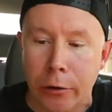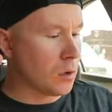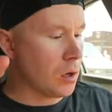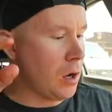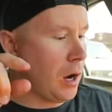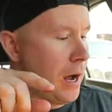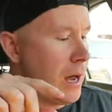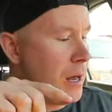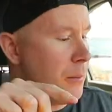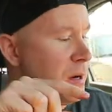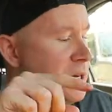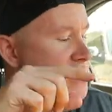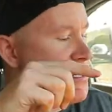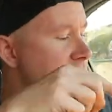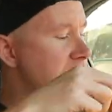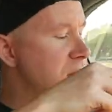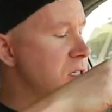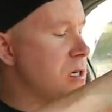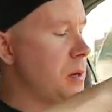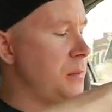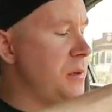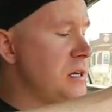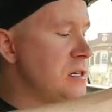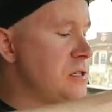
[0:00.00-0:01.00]
All right, I'm gonna take
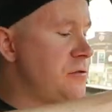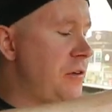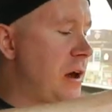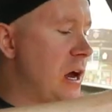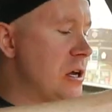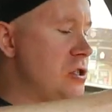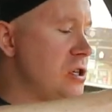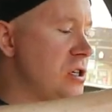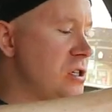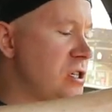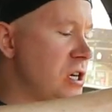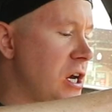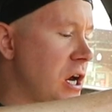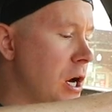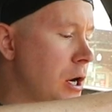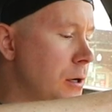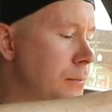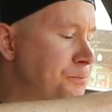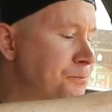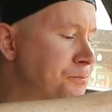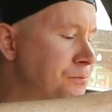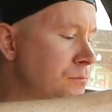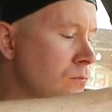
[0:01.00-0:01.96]
some of these veggies here.